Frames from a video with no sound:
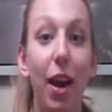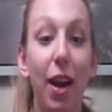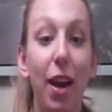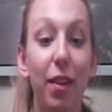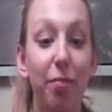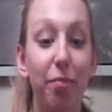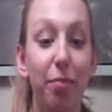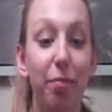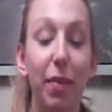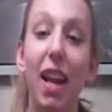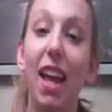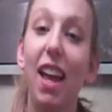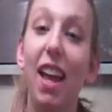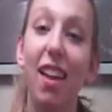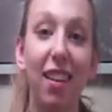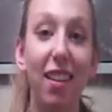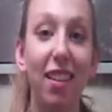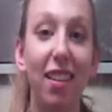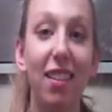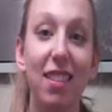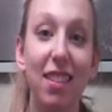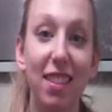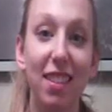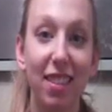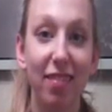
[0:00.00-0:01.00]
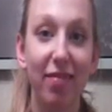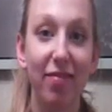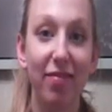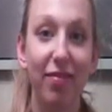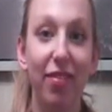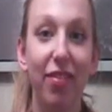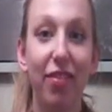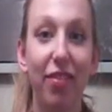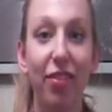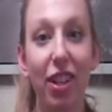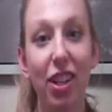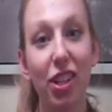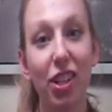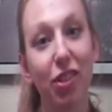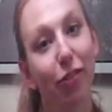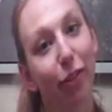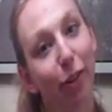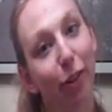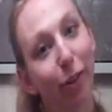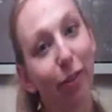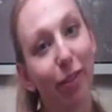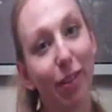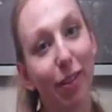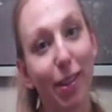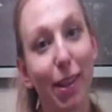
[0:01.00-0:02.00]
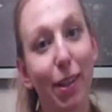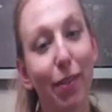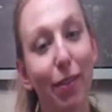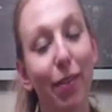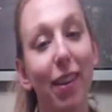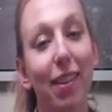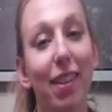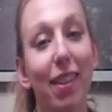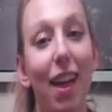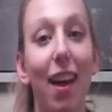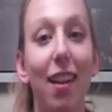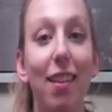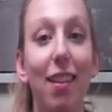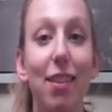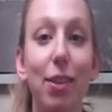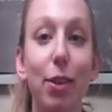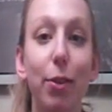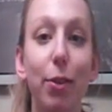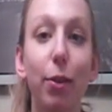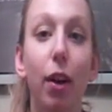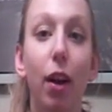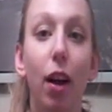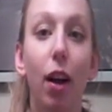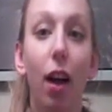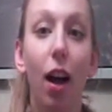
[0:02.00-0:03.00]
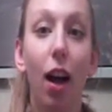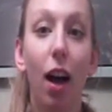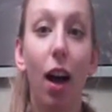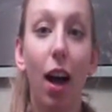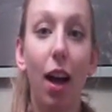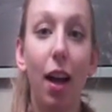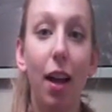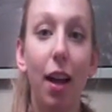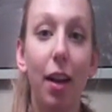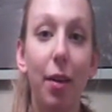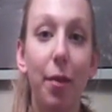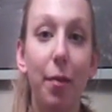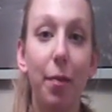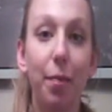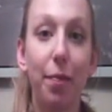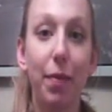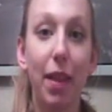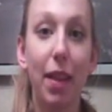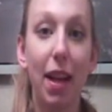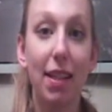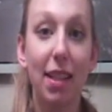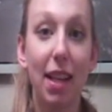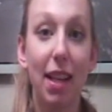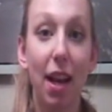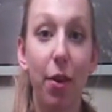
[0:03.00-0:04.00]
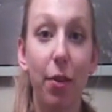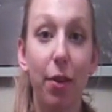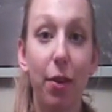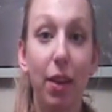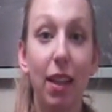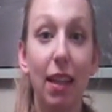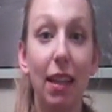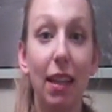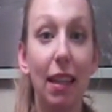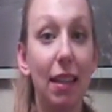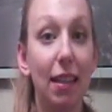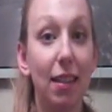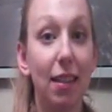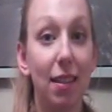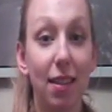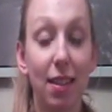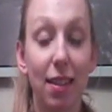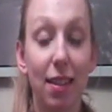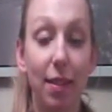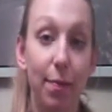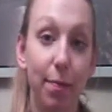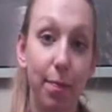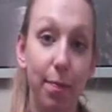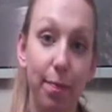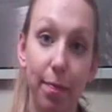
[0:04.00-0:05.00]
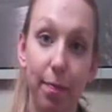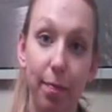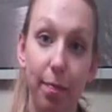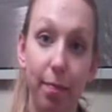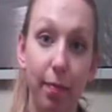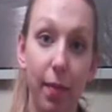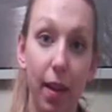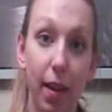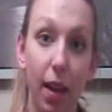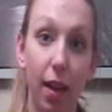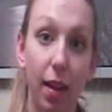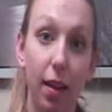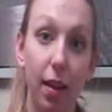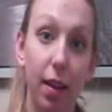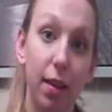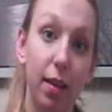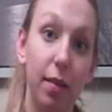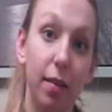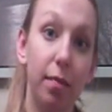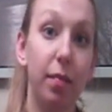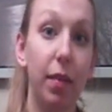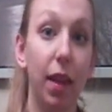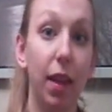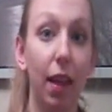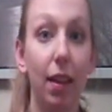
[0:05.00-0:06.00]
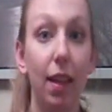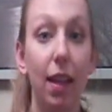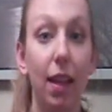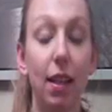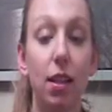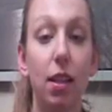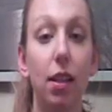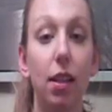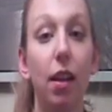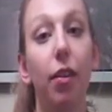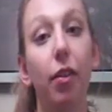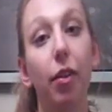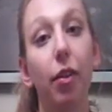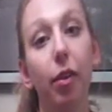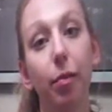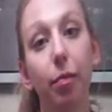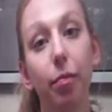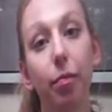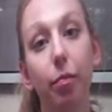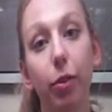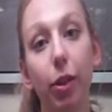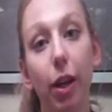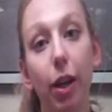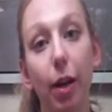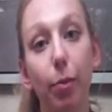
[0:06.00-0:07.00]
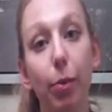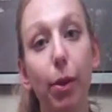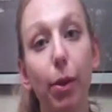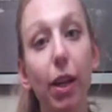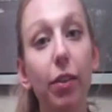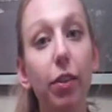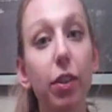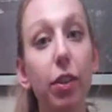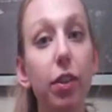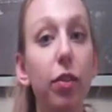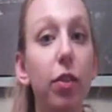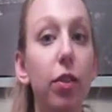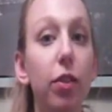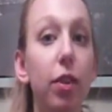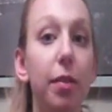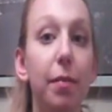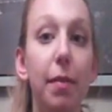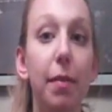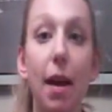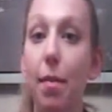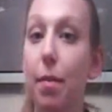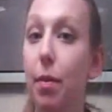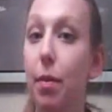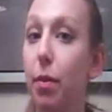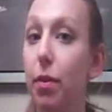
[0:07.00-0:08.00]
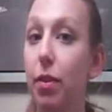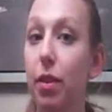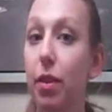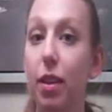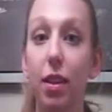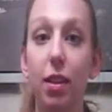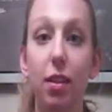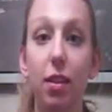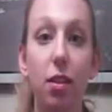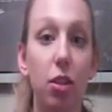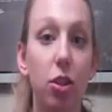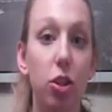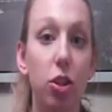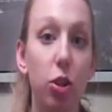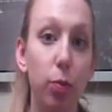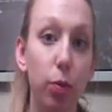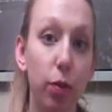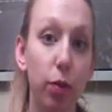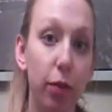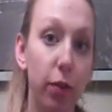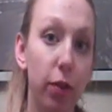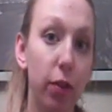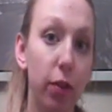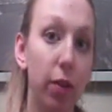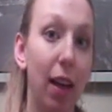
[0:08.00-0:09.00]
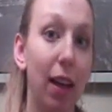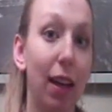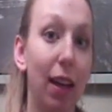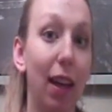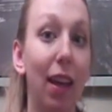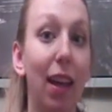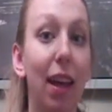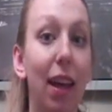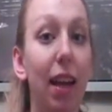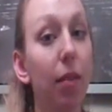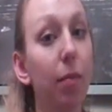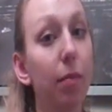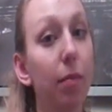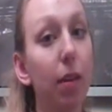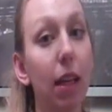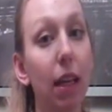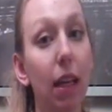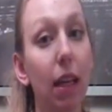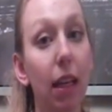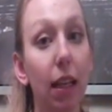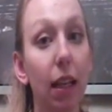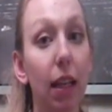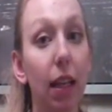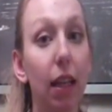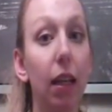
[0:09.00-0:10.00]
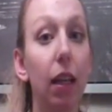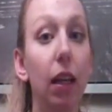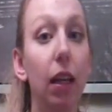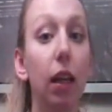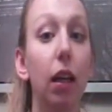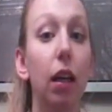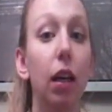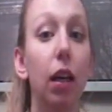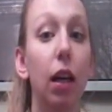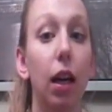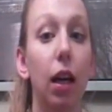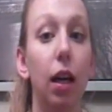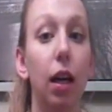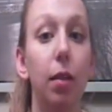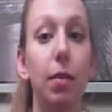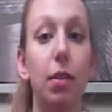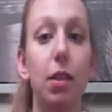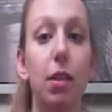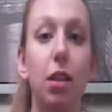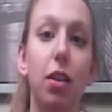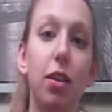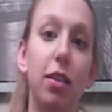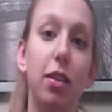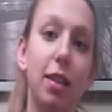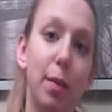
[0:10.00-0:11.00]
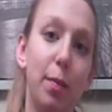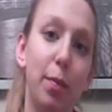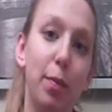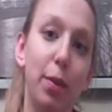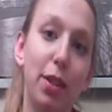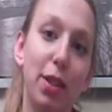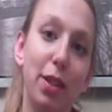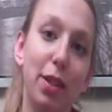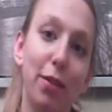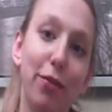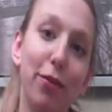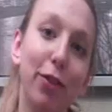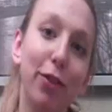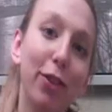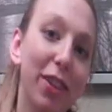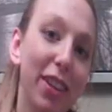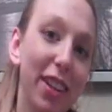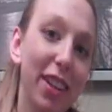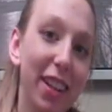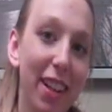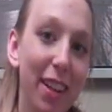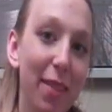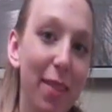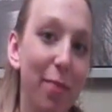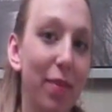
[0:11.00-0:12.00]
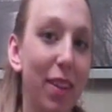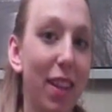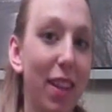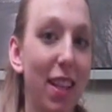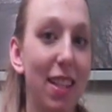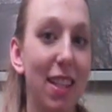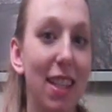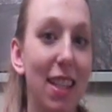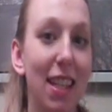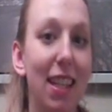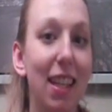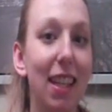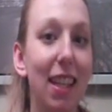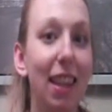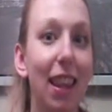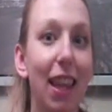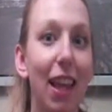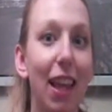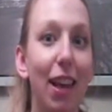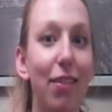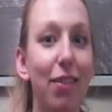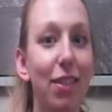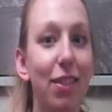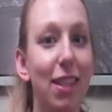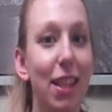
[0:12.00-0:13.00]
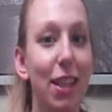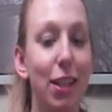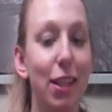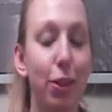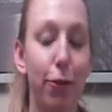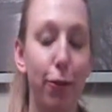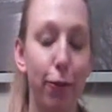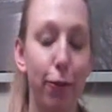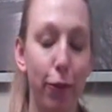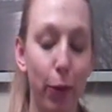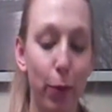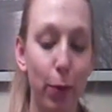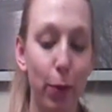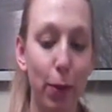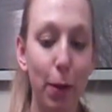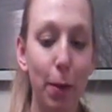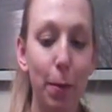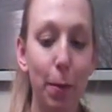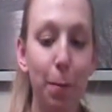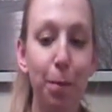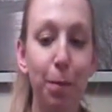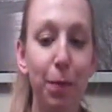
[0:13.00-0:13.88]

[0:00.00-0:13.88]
and bananas and fresh fruit and stuff like that. So that's how he eats. That's another great breakfast food. I'm happy with it. It's a superfood. I can get him to eat it as long as I put some fruit in it, because he loves his fruit.